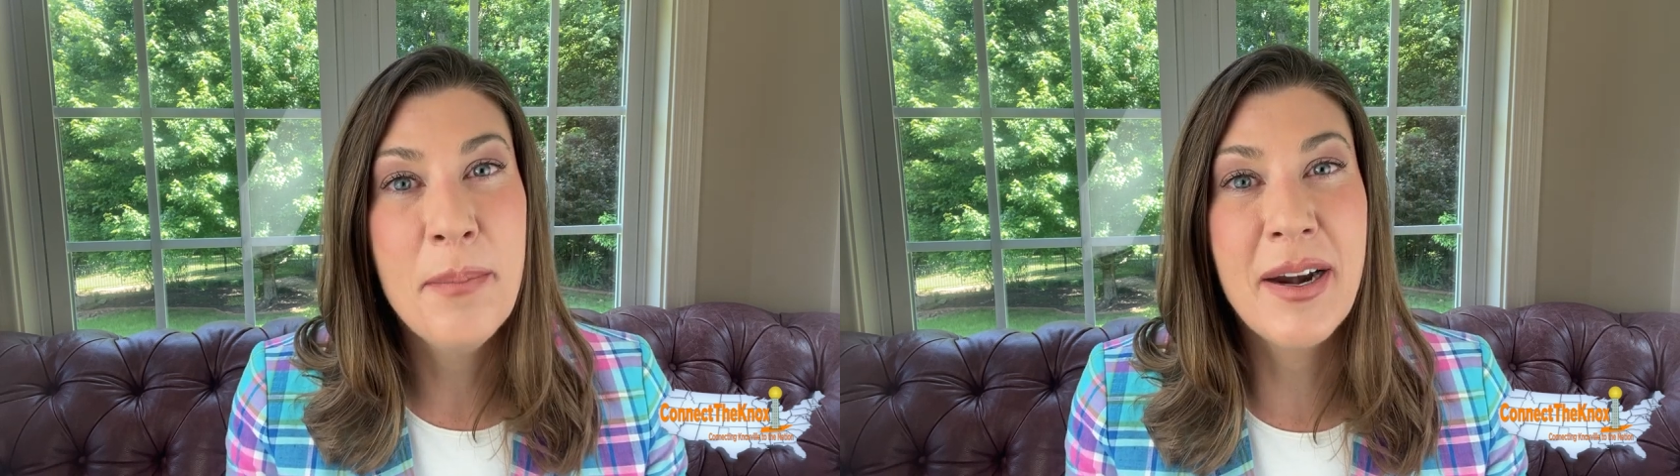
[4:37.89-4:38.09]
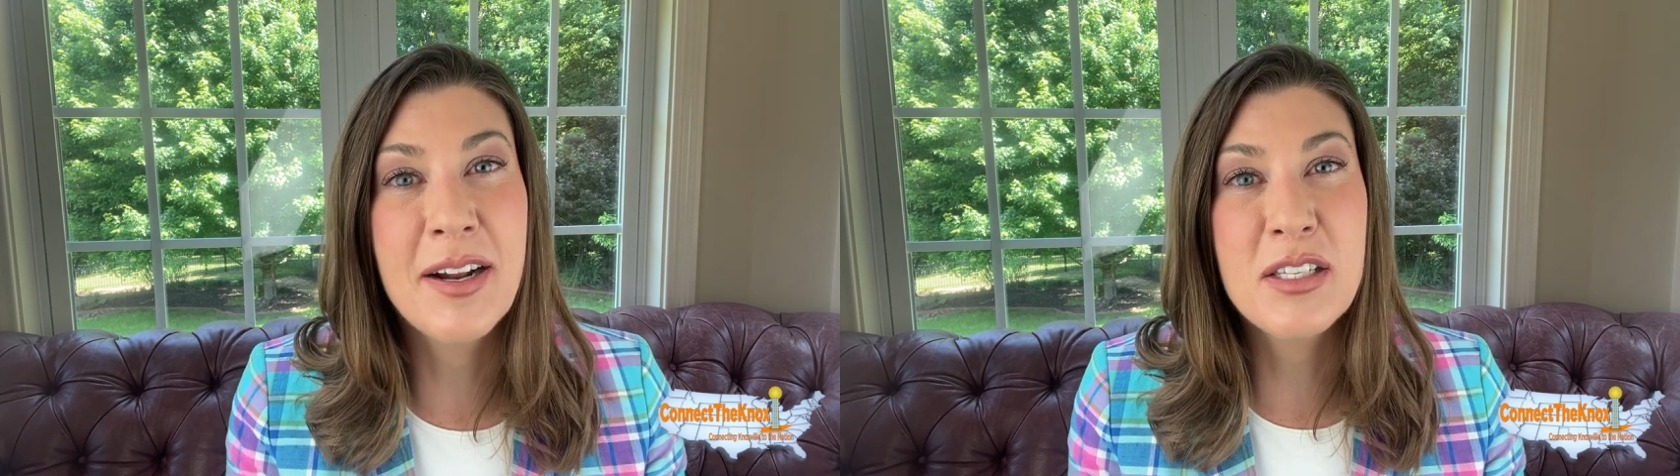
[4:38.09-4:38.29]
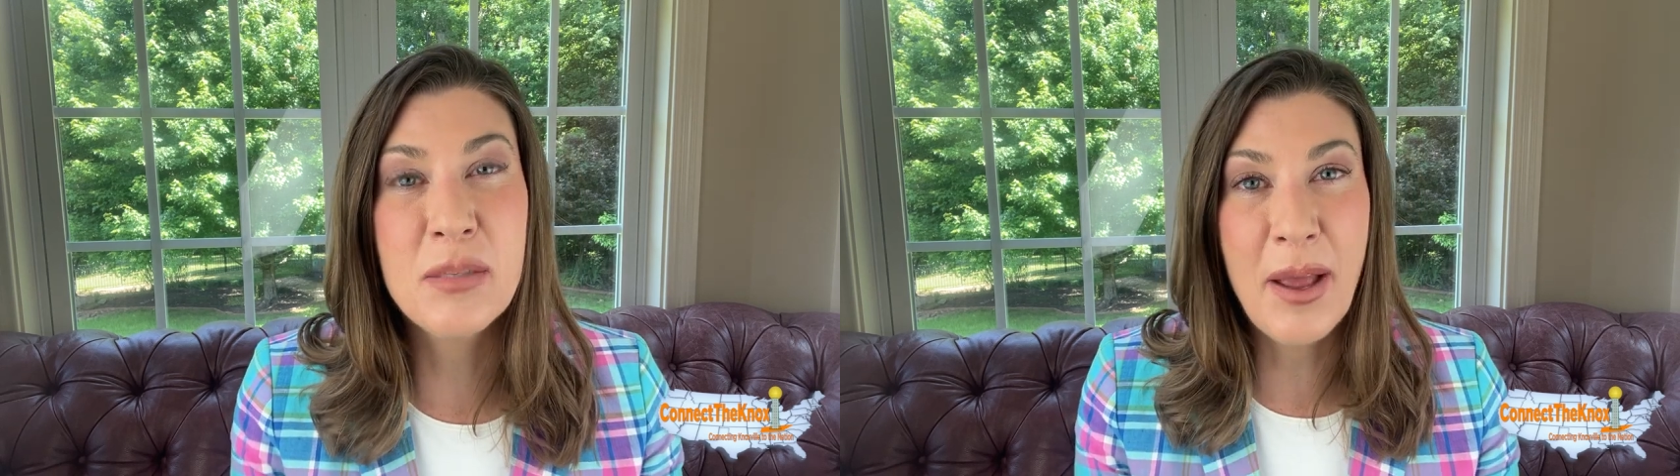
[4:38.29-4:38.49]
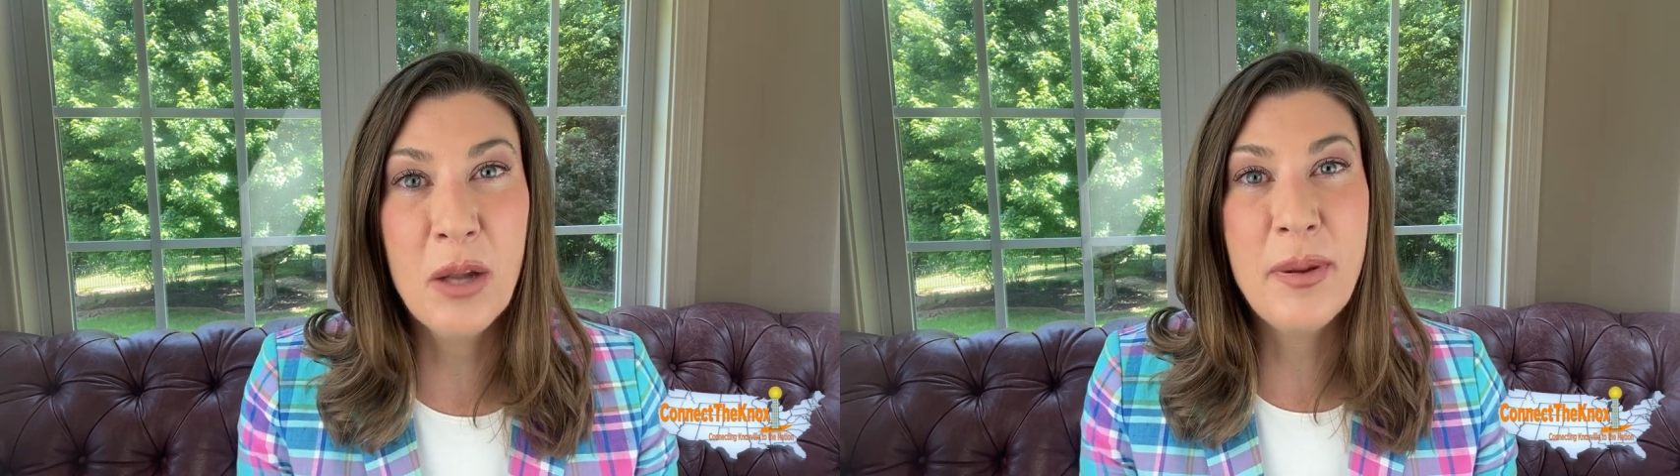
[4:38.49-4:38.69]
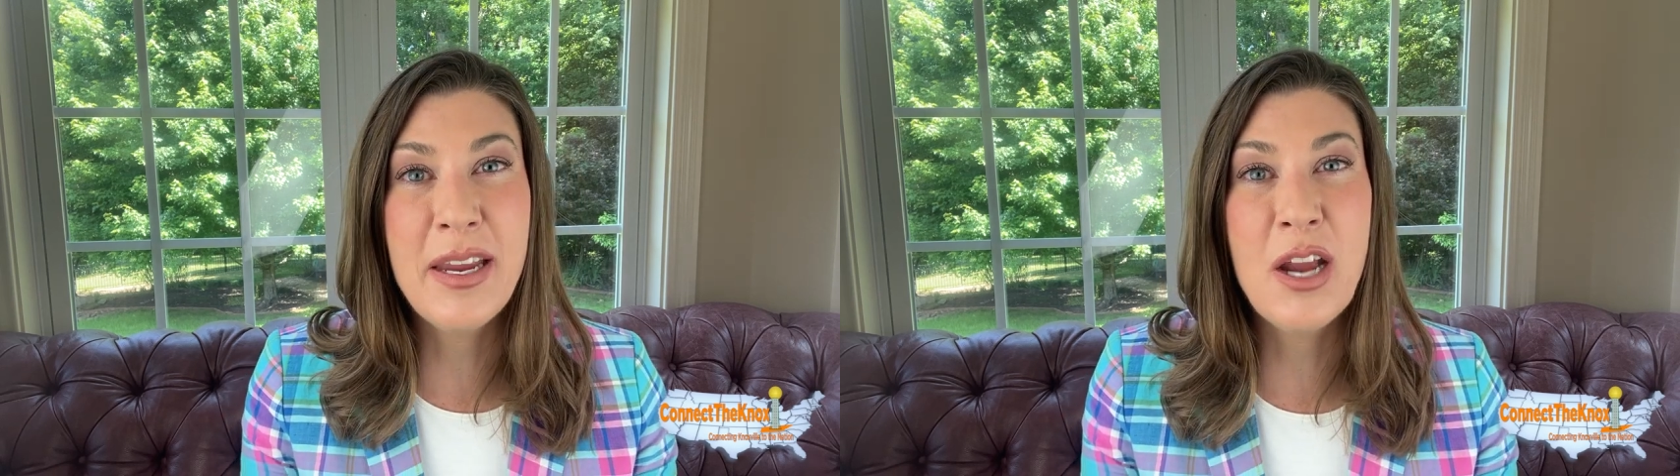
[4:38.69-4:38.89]
But it is
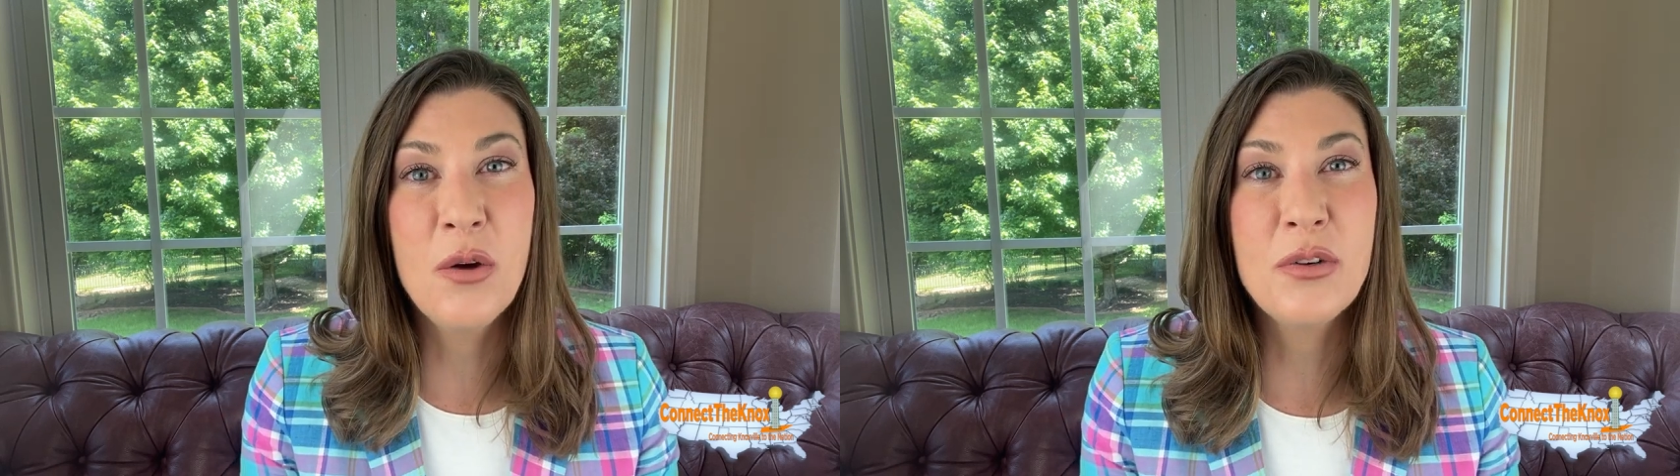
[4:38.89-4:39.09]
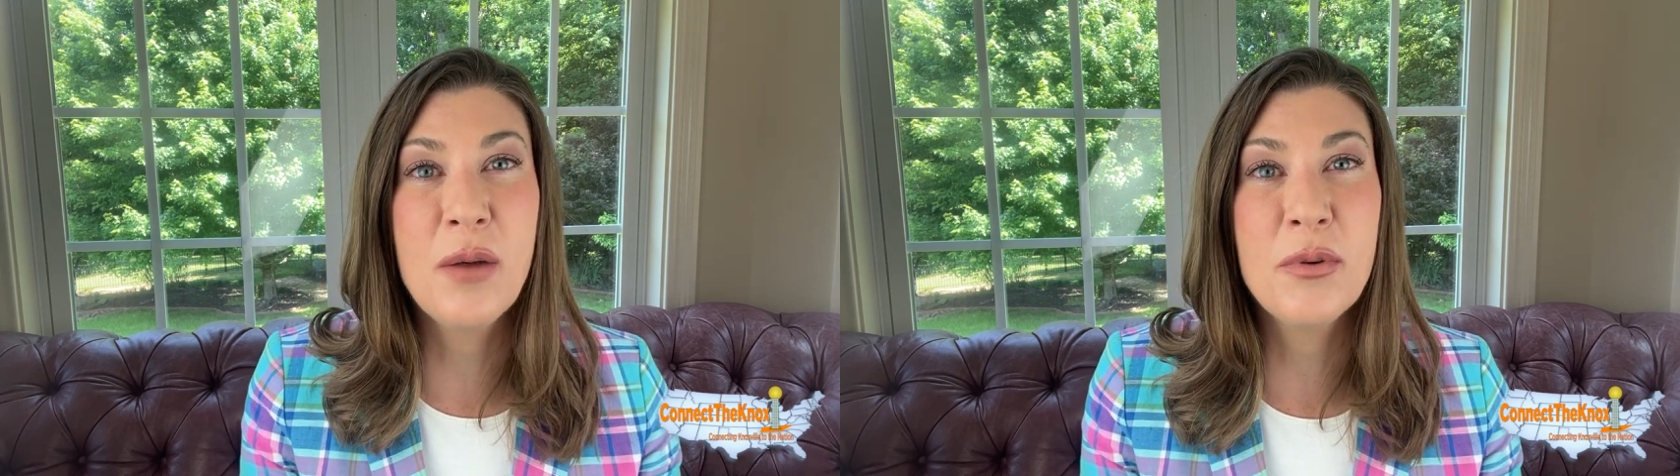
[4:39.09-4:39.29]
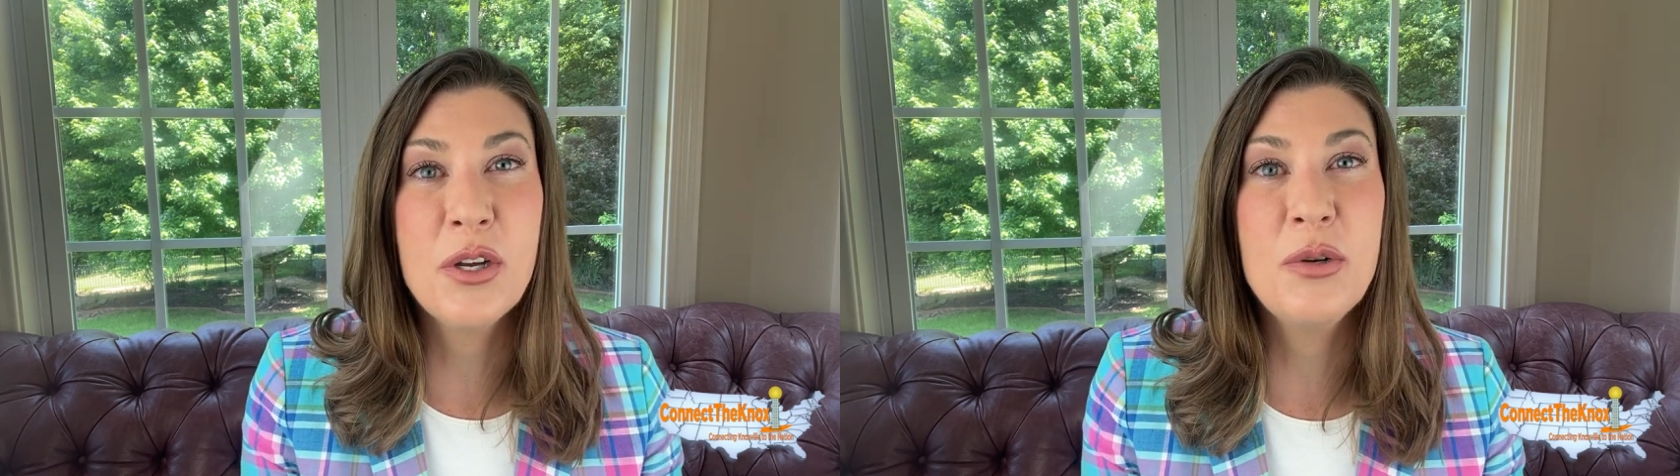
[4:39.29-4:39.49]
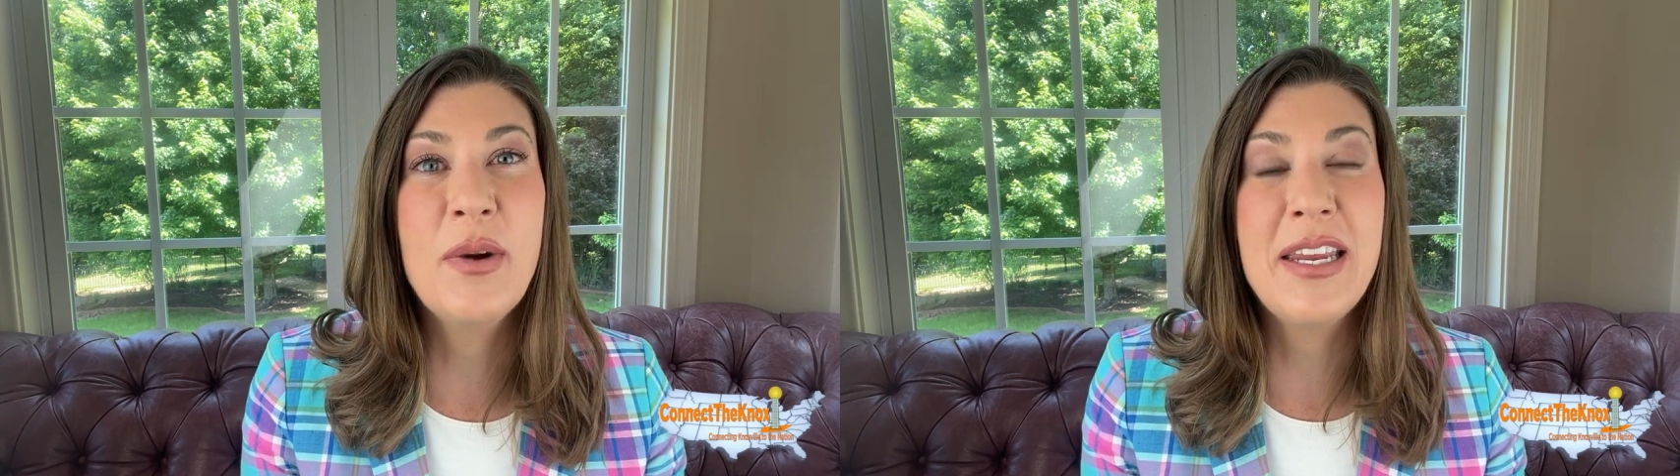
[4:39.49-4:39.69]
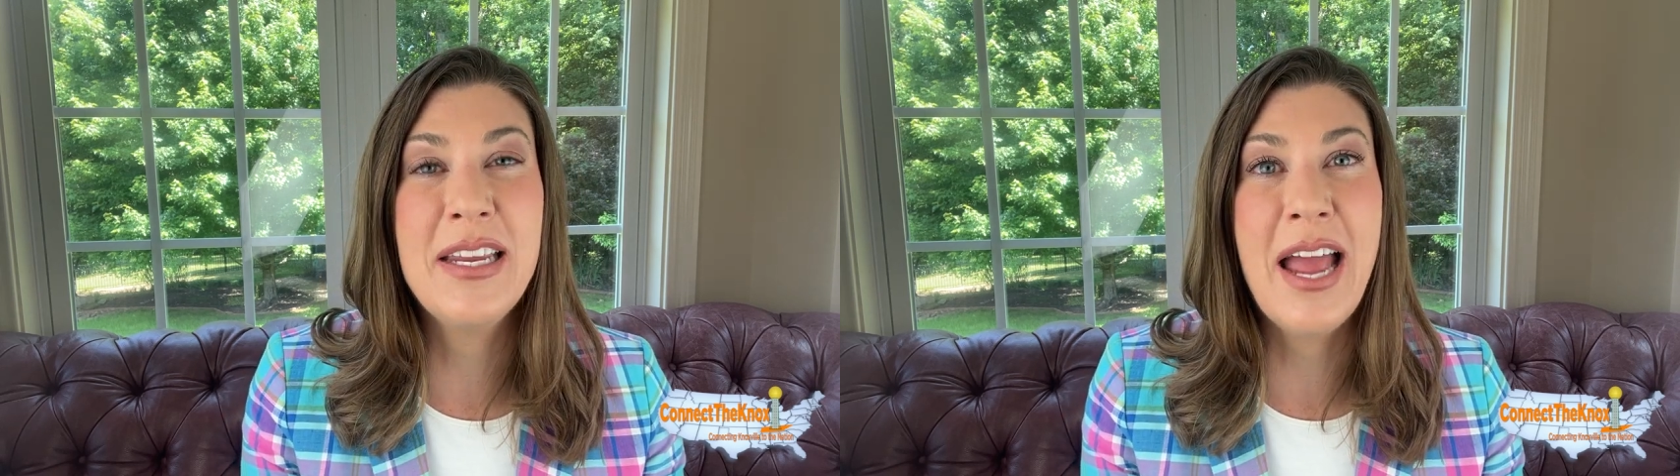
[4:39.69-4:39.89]
spelled
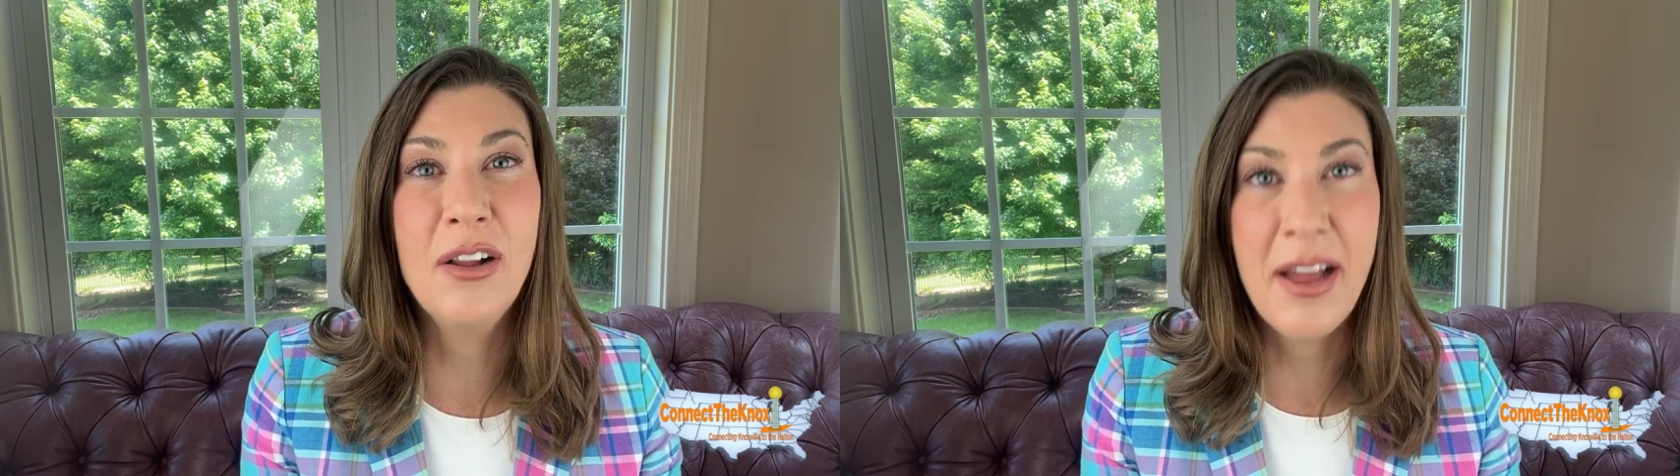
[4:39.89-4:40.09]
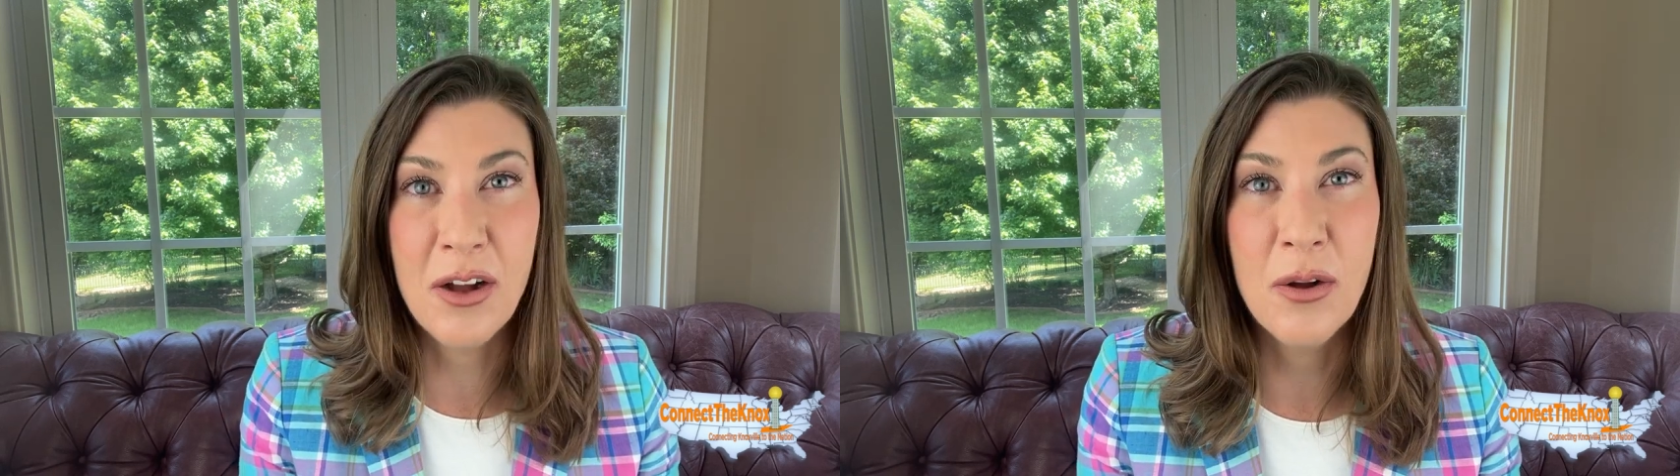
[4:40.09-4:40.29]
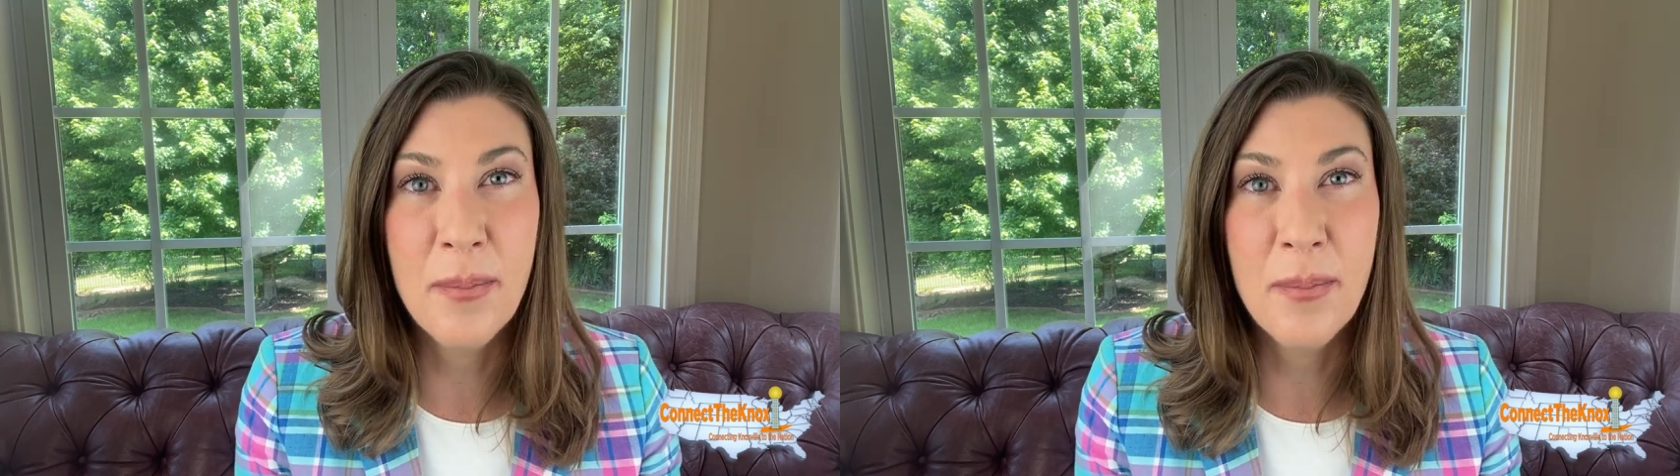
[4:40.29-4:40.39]
Powell,